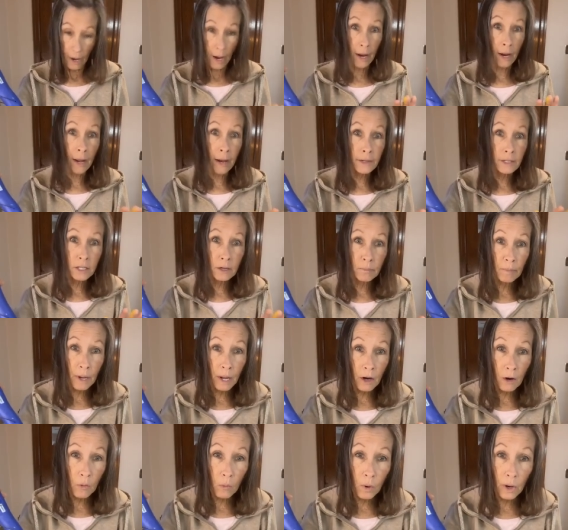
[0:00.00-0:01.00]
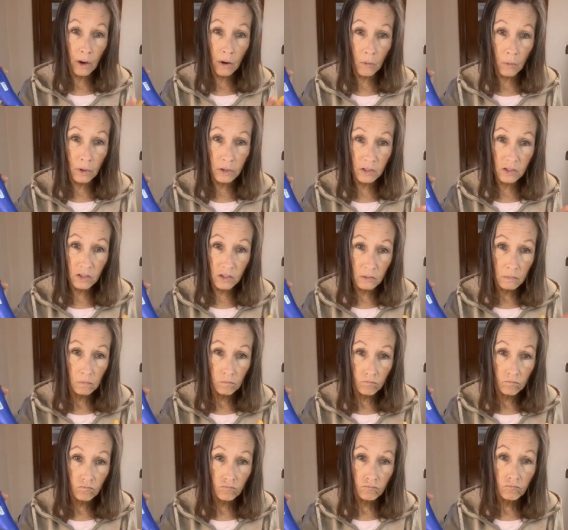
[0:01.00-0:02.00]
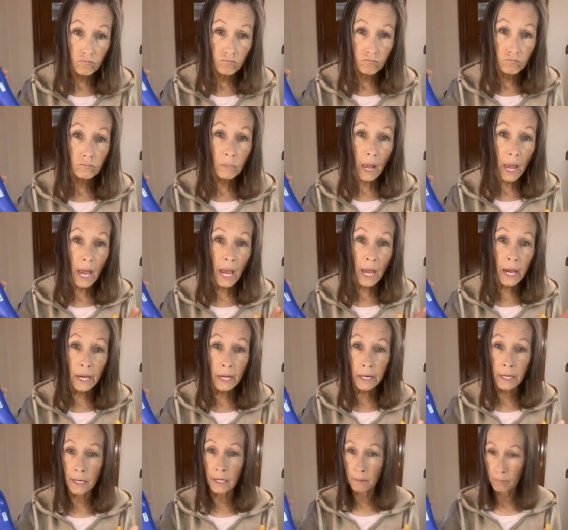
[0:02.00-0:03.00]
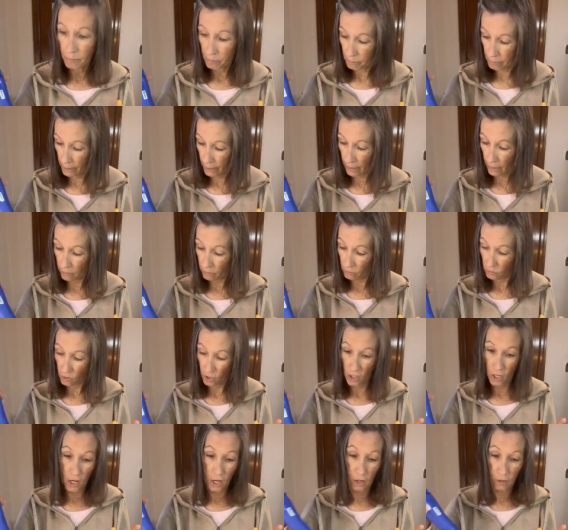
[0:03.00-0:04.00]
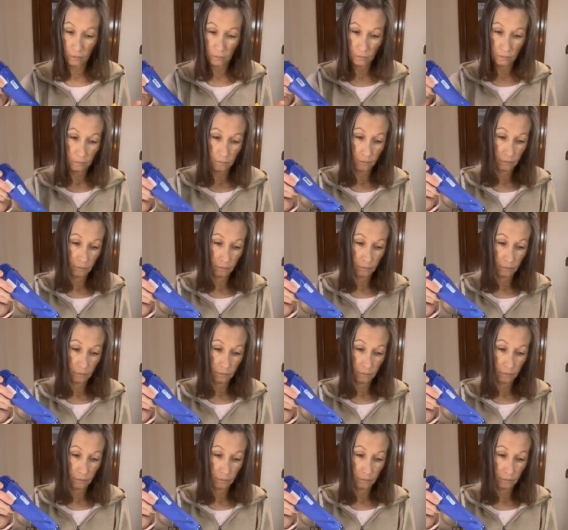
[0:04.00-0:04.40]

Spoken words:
I liked it better when it was 80, but you know,